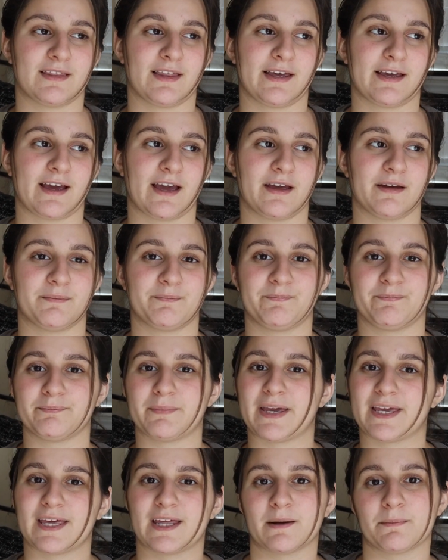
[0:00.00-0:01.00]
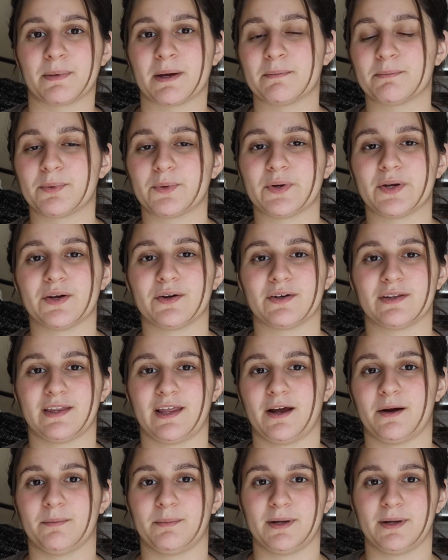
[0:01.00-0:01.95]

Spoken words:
Like I might get a pimple here and there,